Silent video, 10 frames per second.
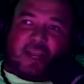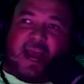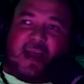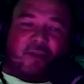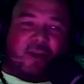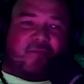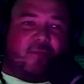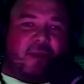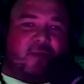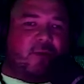cattle here for
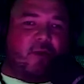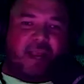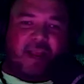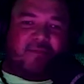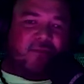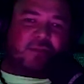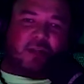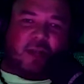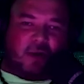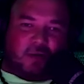meat, we only have 2
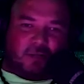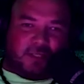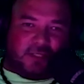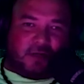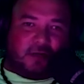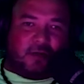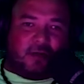slaughterhouses here.